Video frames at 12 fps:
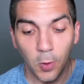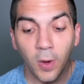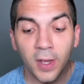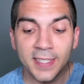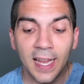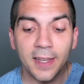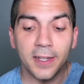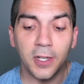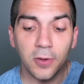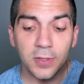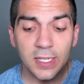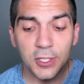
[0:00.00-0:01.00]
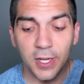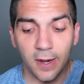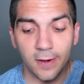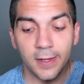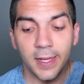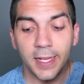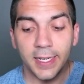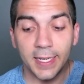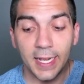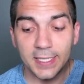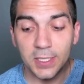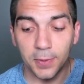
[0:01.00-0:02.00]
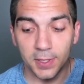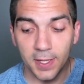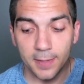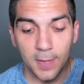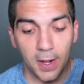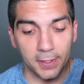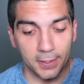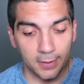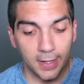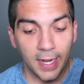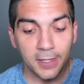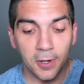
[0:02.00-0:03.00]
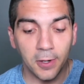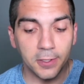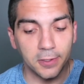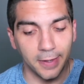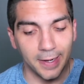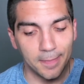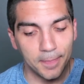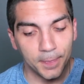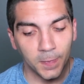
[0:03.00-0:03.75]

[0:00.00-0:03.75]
where I sat in a cozy chair connected to a lung monitor and cardiogram.